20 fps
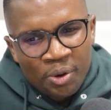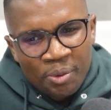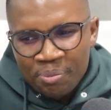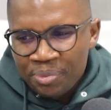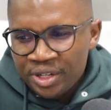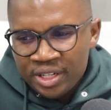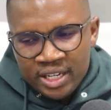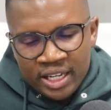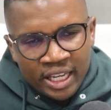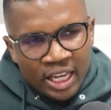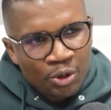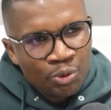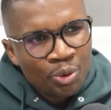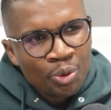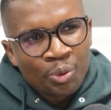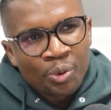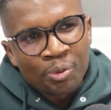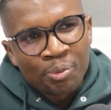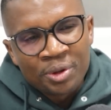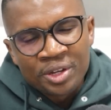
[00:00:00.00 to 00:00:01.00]
being
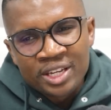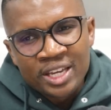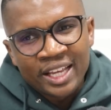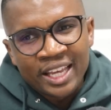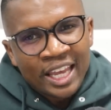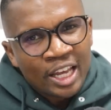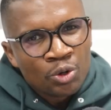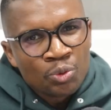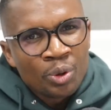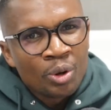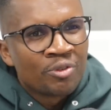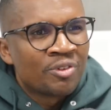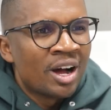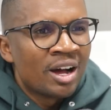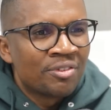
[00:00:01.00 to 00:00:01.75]
the gateway of